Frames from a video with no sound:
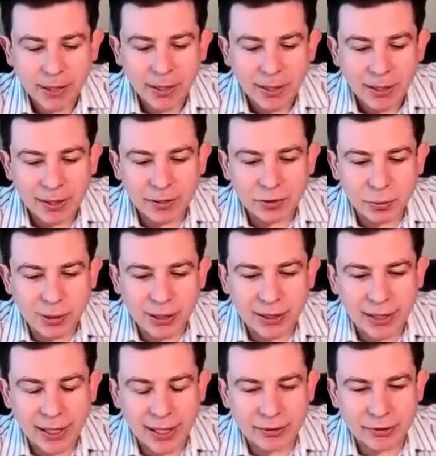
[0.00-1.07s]
like to me,
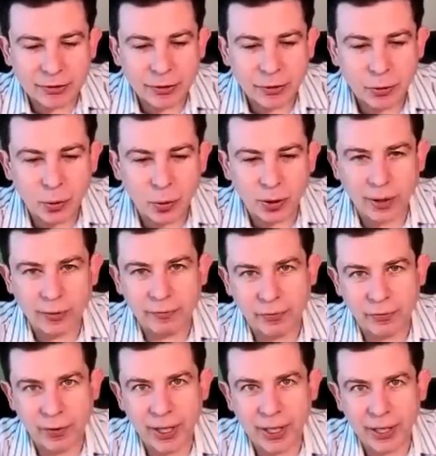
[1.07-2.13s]
cats who are
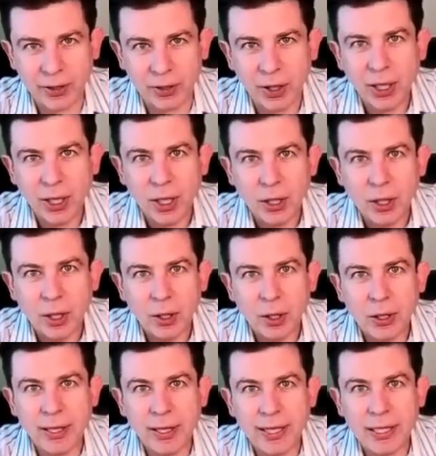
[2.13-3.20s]
afraid,
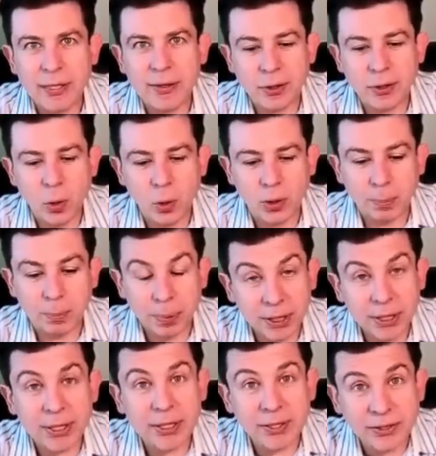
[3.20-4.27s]
they either go
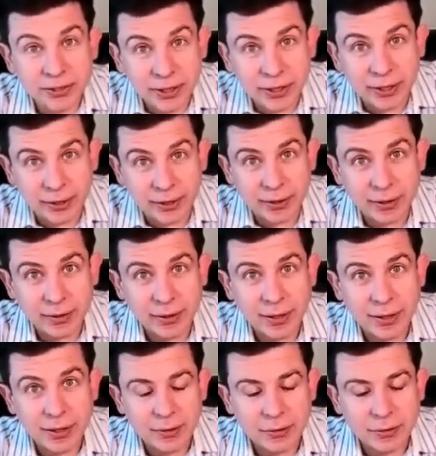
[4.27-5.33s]
completely still.
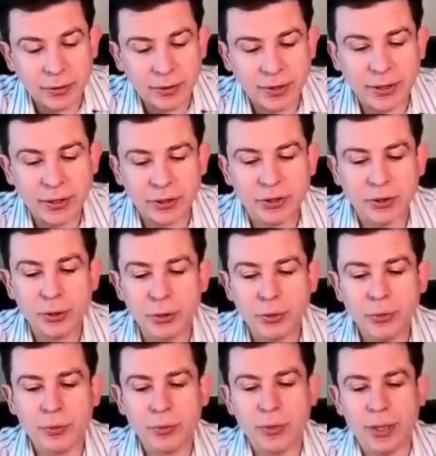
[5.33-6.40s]
Mm. So hmm. I think there's
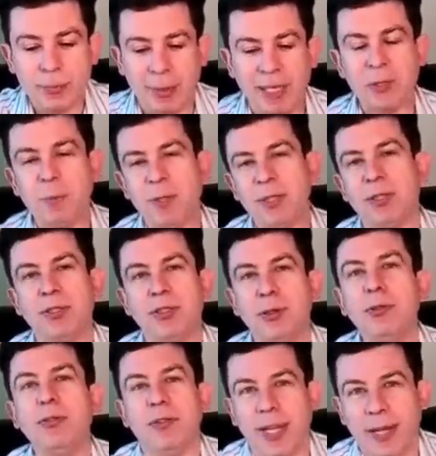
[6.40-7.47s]
two, in my experience, there's
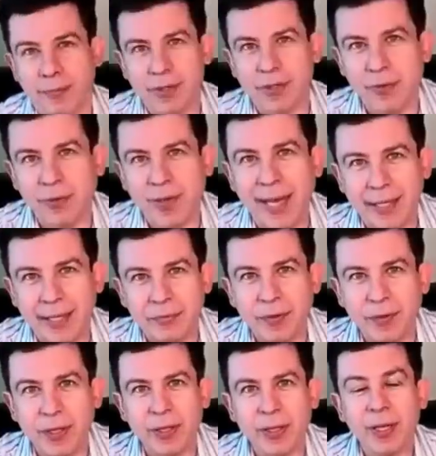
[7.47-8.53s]
two flavors of cat
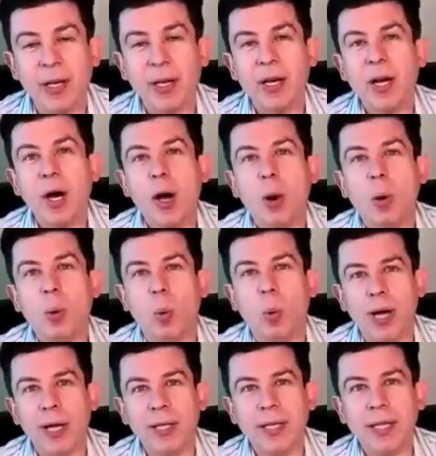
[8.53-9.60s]
fear.
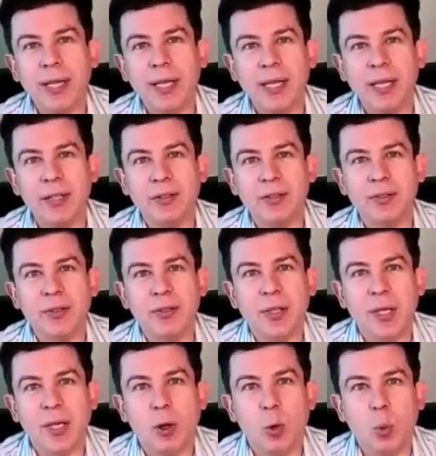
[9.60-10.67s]
One is
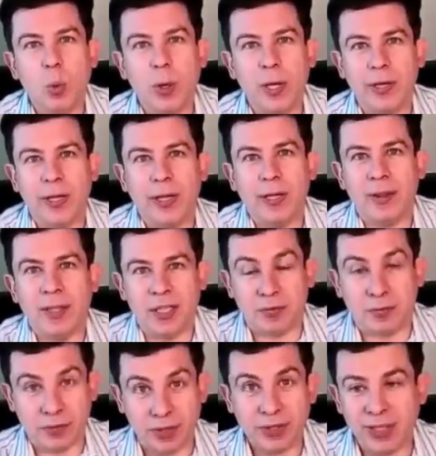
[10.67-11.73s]
when they
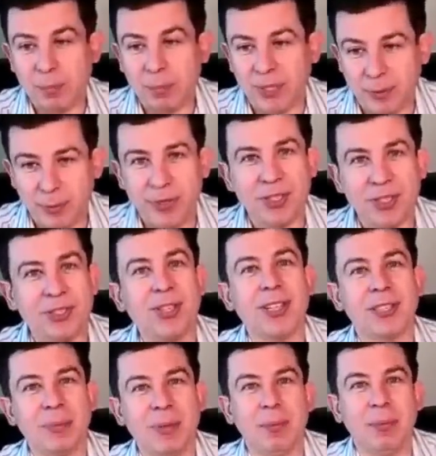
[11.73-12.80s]
just freeze up, like we just
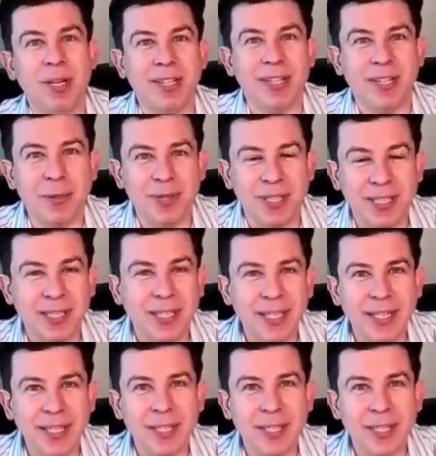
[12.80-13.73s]
talked about a minute ago in the clinic, mm.